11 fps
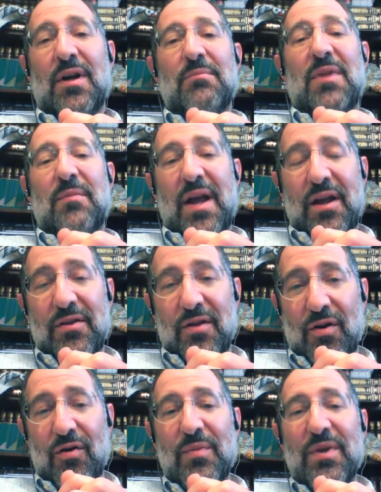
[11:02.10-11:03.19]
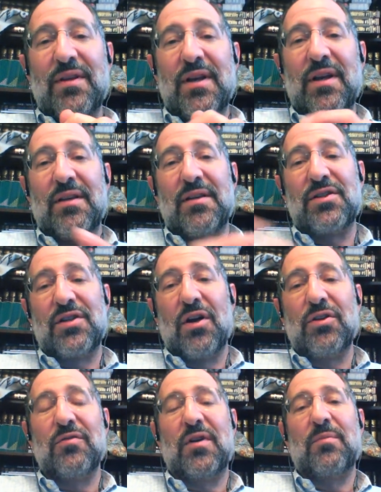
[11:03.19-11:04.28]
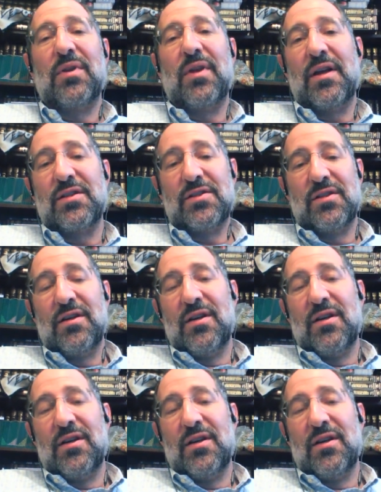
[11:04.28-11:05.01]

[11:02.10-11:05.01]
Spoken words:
by making the home indeed the sheltering place